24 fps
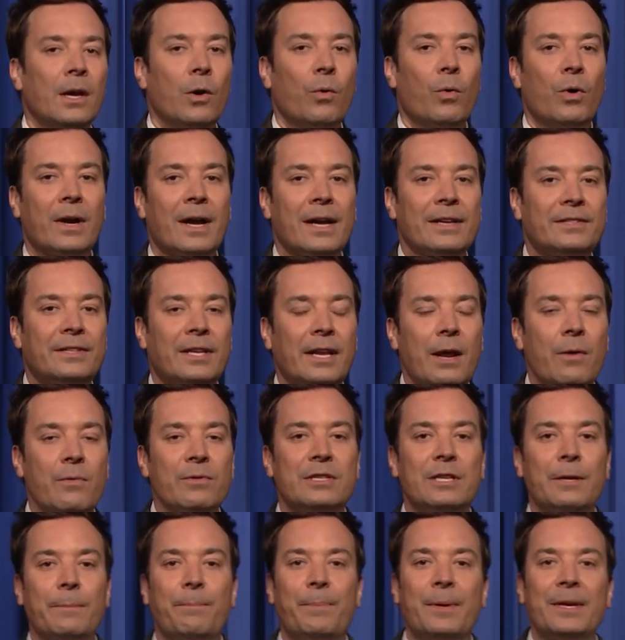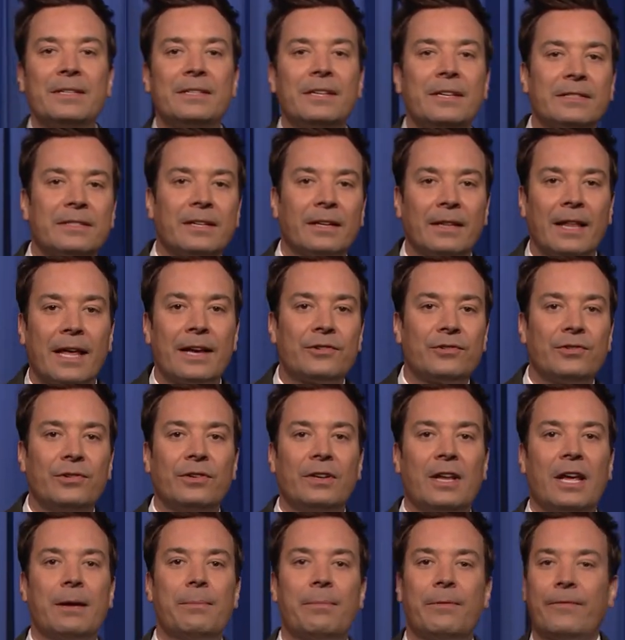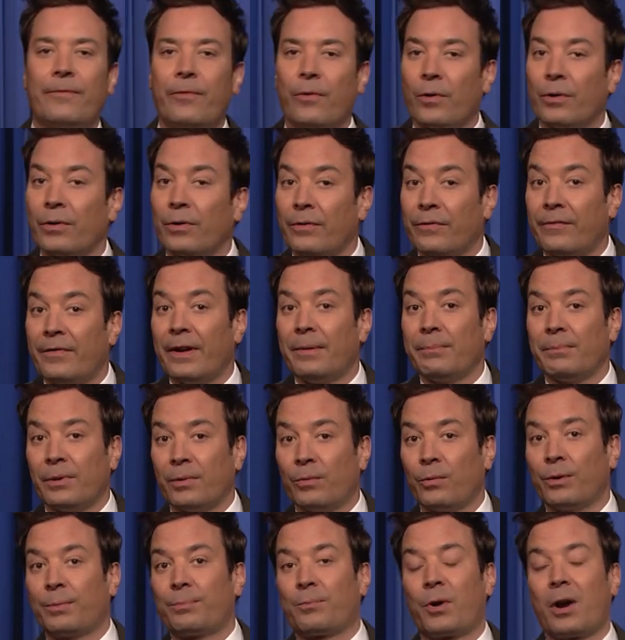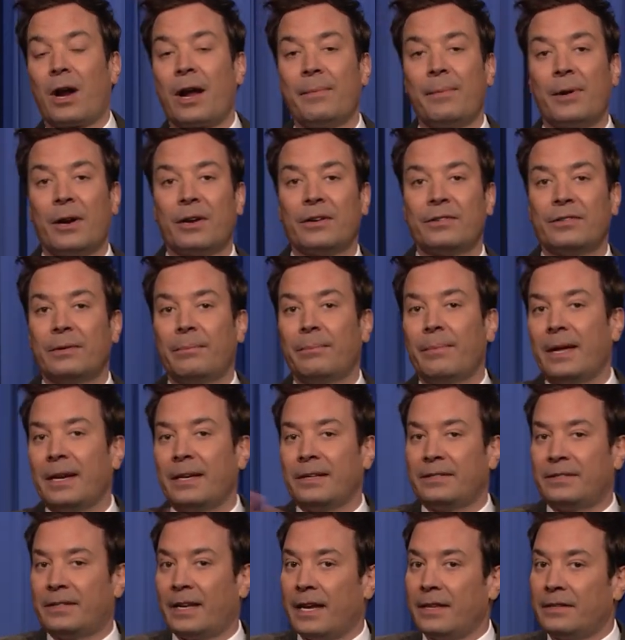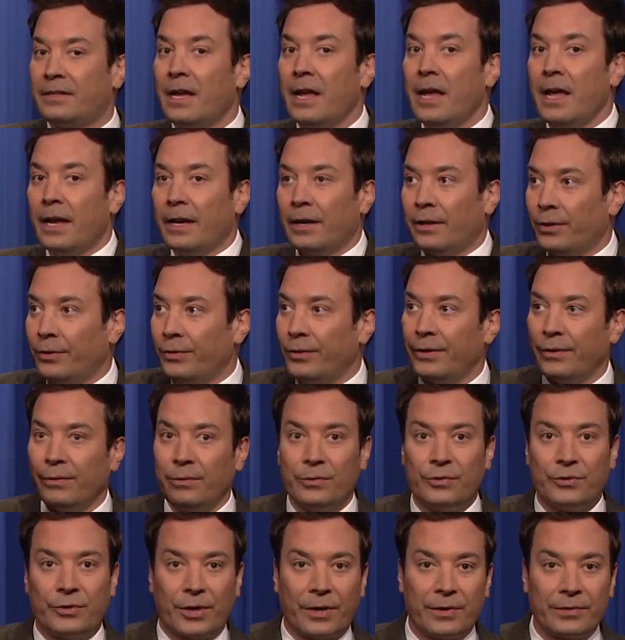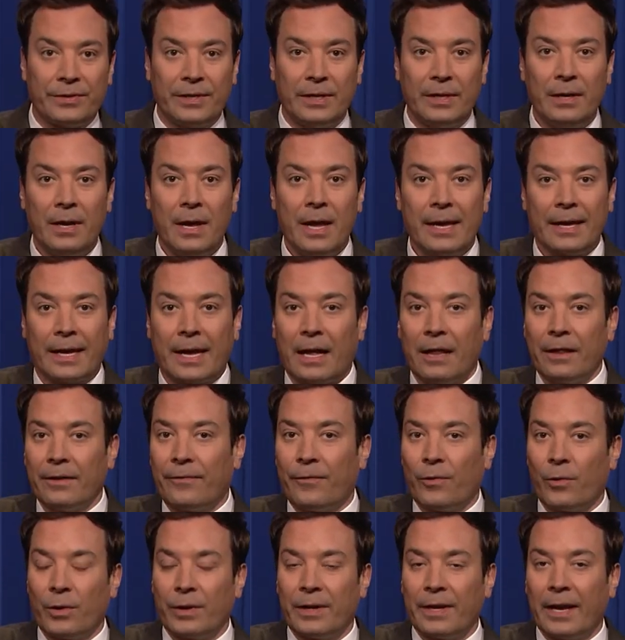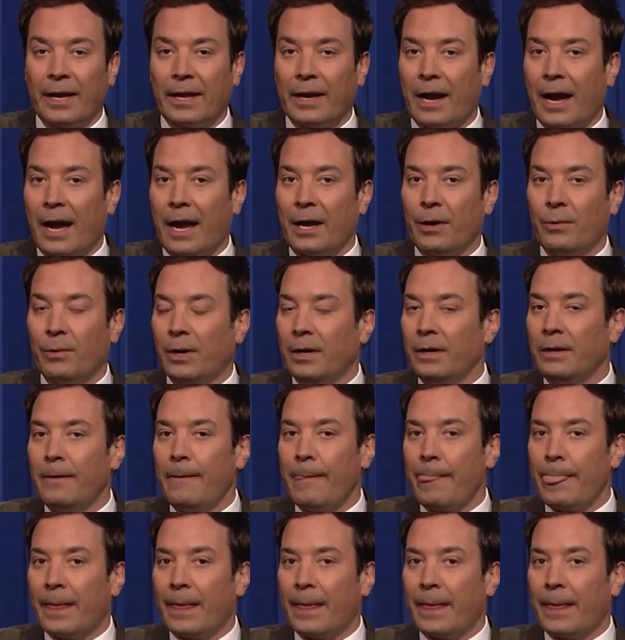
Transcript: Well, guys, today was the busiest election day before November, with primaries in many states, including New Jersey, California, and Iowa.